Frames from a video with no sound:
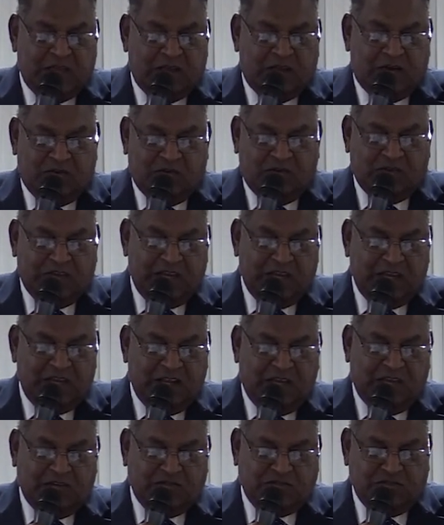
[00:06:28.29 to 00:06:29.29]

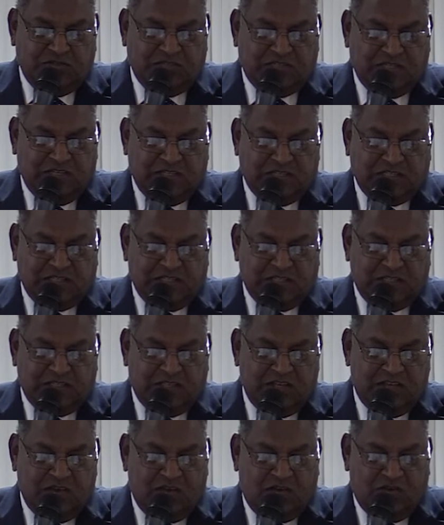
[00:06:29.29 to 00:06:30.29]
looking unto Jesus,
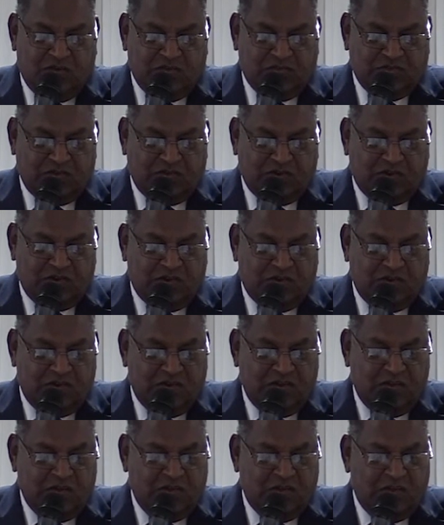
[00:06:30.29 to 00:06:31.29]
the author
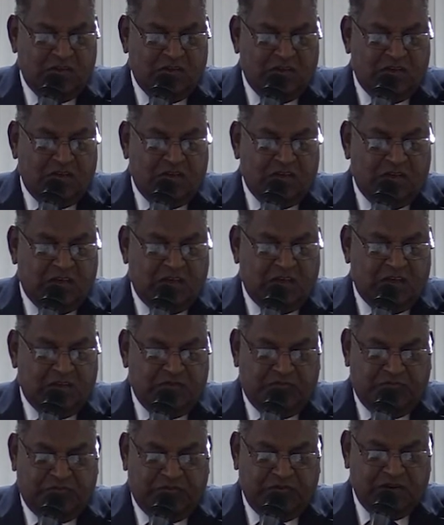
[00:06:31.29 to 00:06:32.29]

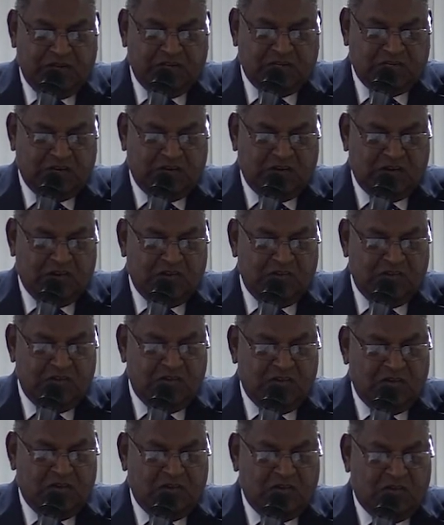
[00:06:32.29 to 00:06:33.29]
and finisher
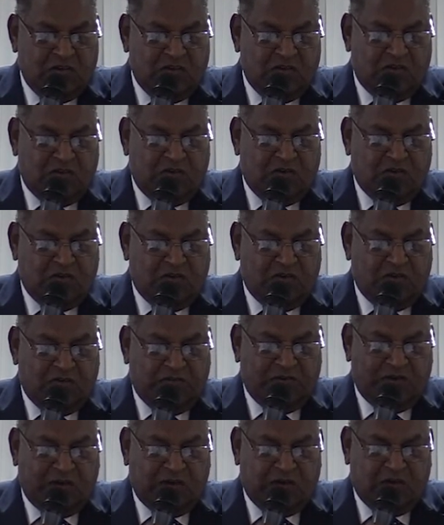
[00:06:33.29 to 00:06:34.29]

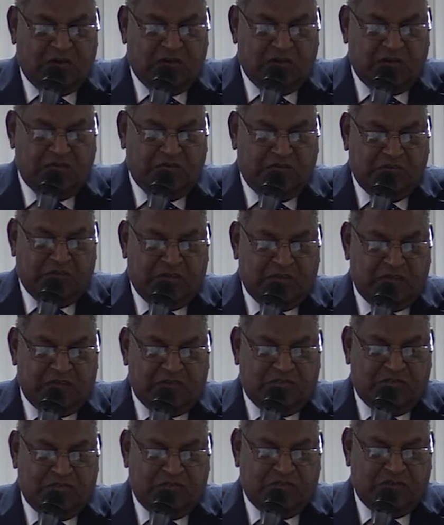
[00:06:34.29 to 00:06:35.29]
of our
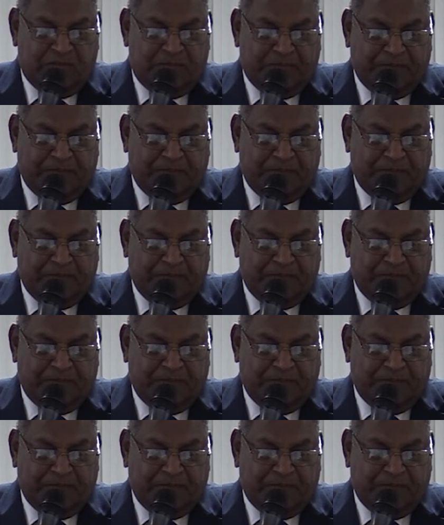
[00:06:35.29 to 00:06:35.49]
faith.